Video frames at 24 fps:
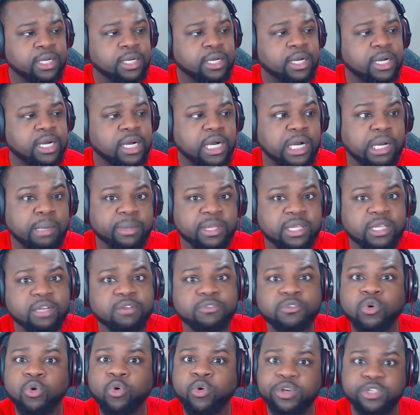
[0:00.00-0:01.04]
Um, and then,
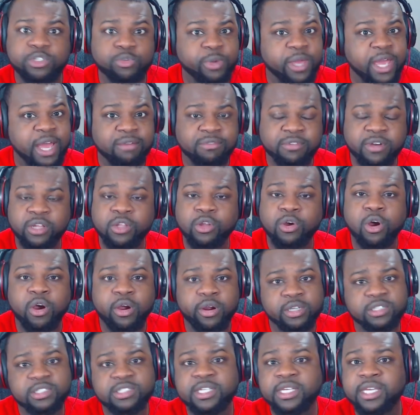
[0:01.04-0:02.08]
of course, we have other
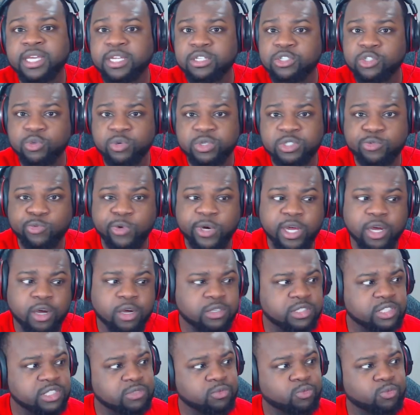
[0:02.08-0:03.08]
artists to get to as well.